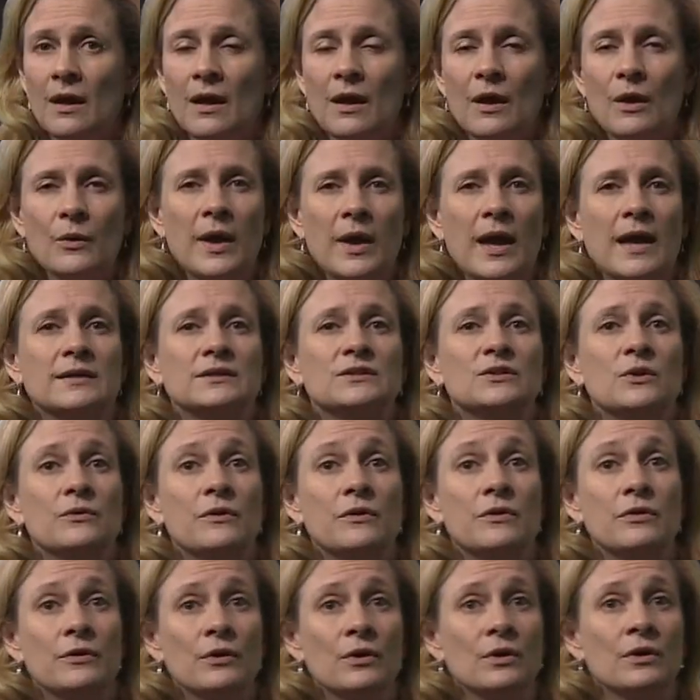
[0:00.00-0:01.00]
Okay, so the
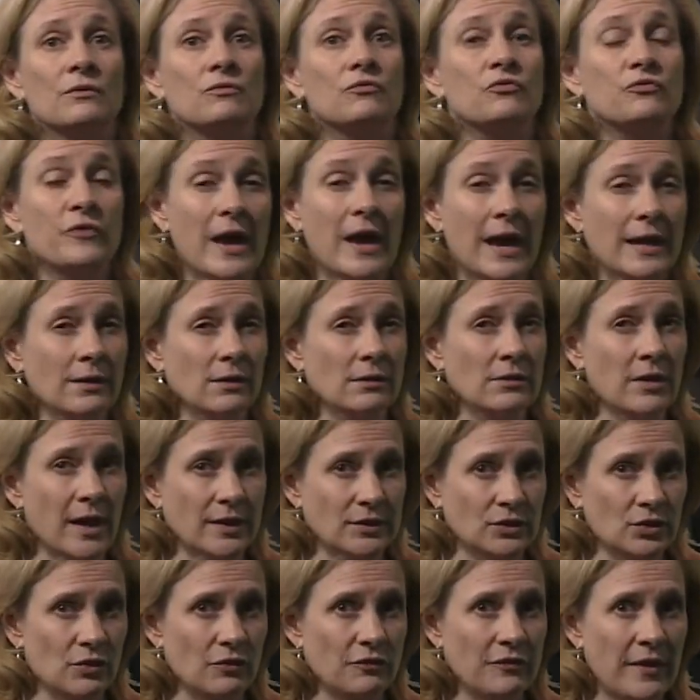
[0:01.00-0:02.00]
third and final
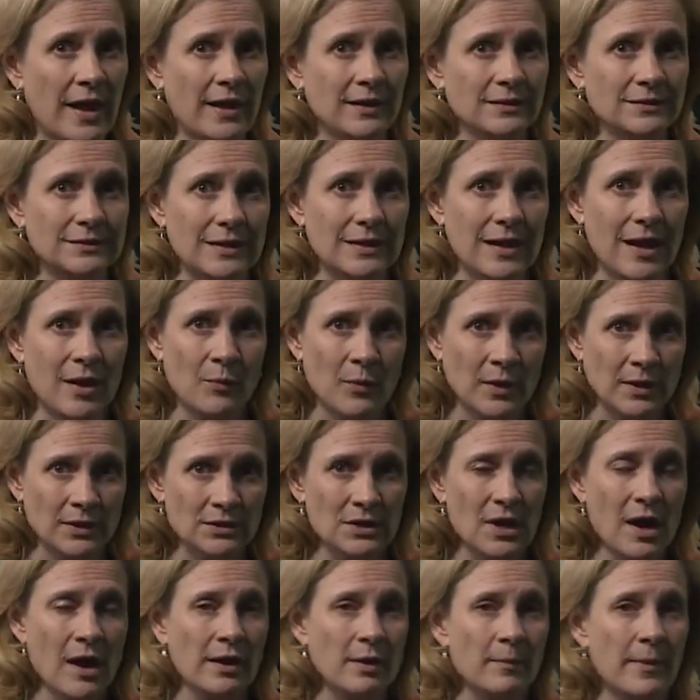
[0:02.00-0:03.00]
logical fallacy I want to
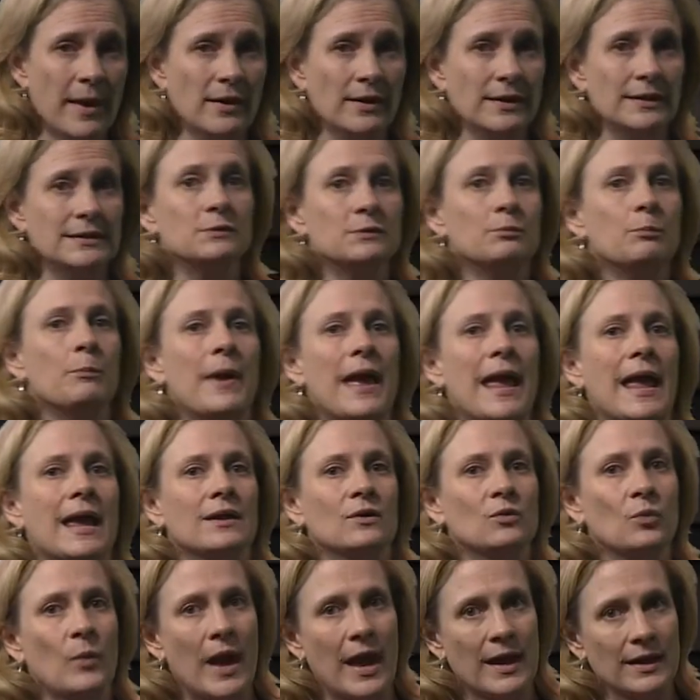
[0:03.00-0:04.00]
talk about is
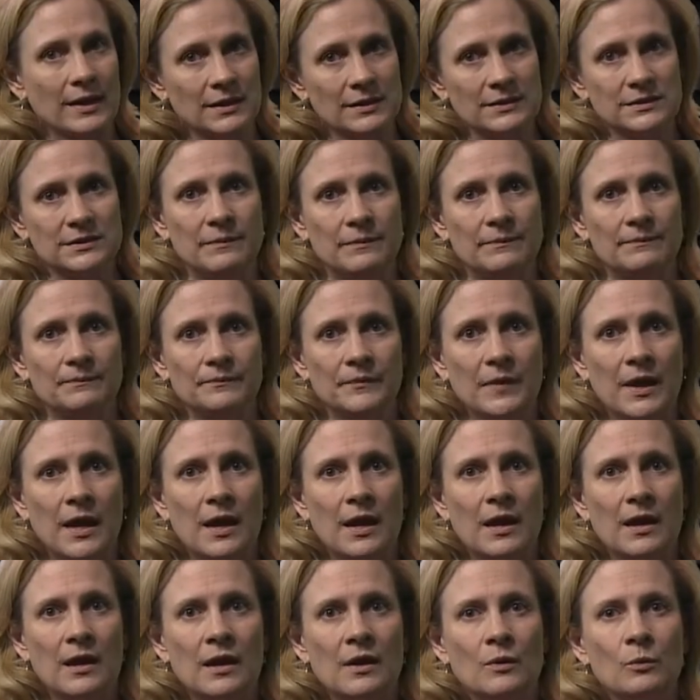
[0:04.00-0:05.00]
bandwagonism,
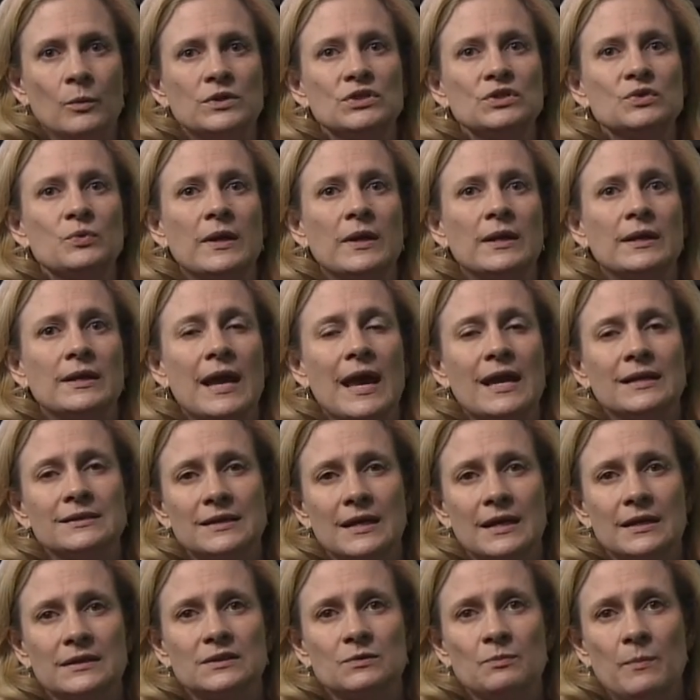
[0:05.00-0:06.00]
which is when an
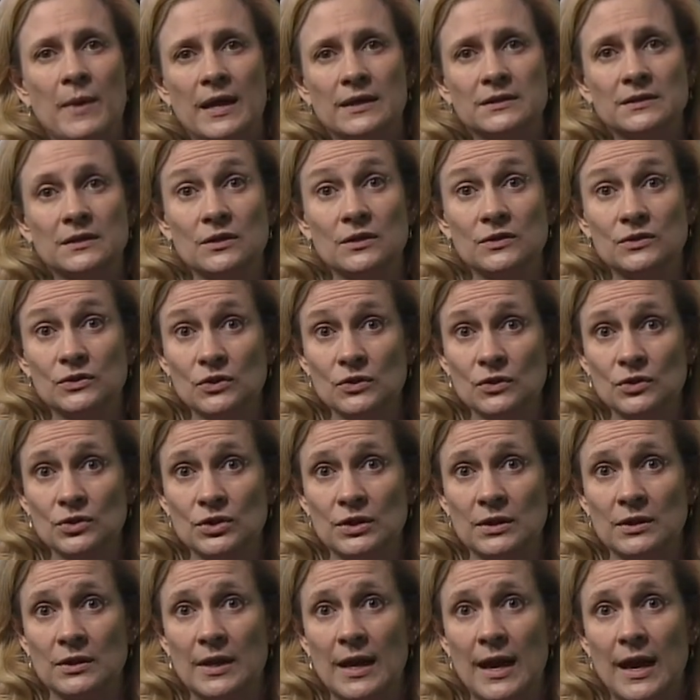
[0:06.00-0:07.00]
essayist makes an
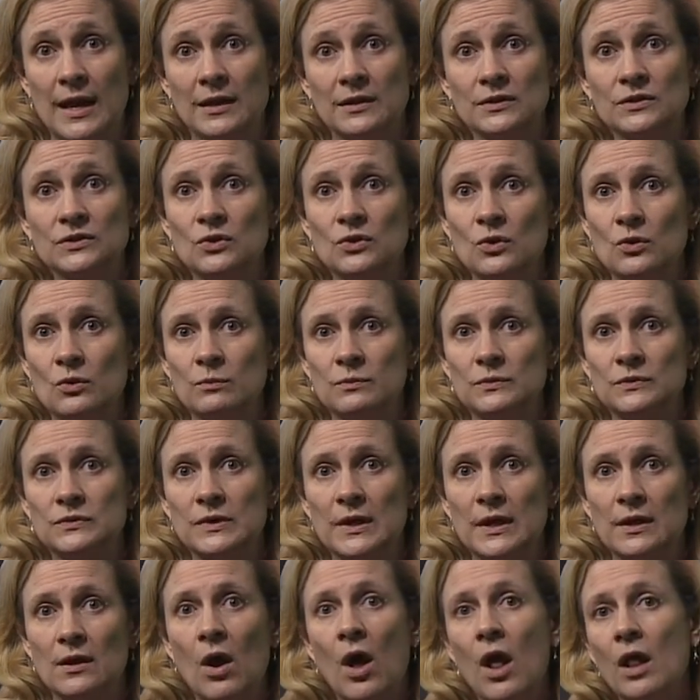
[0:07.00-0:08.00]
assertion and assumes
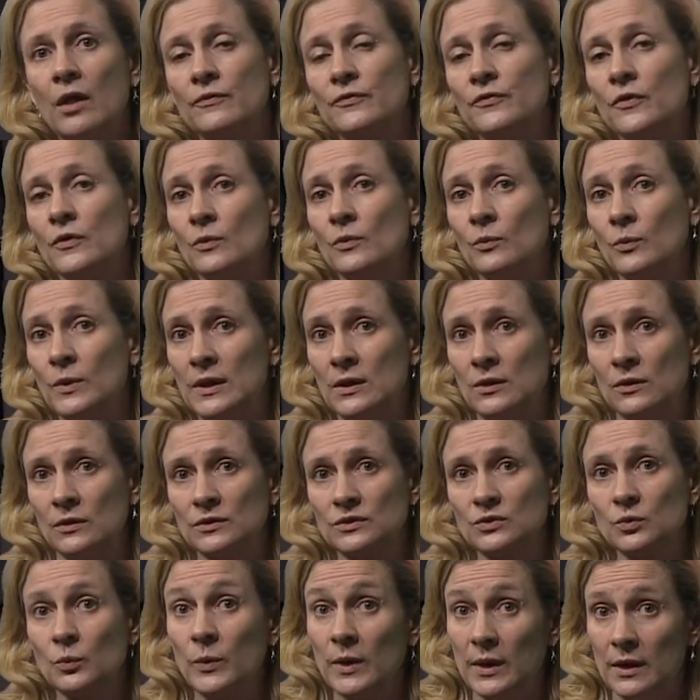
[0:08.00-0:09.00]
that all of her
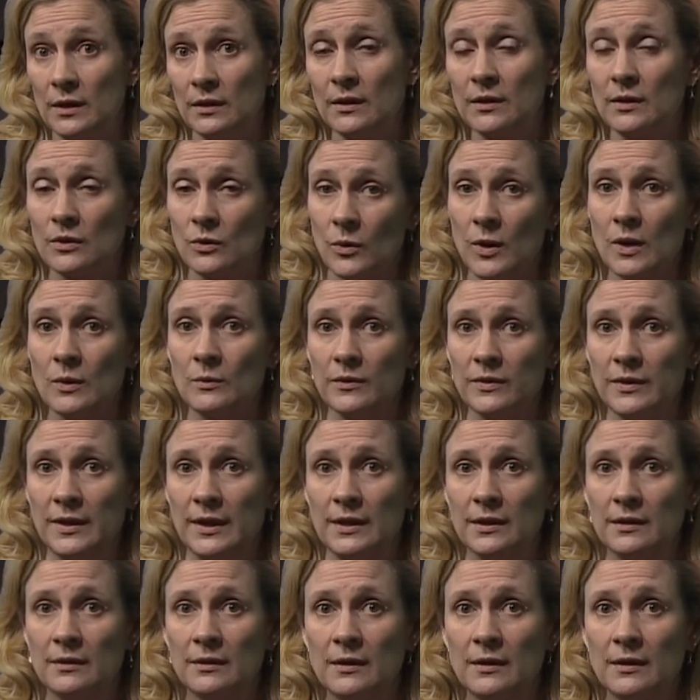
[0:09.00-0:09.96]
readers will agree with it.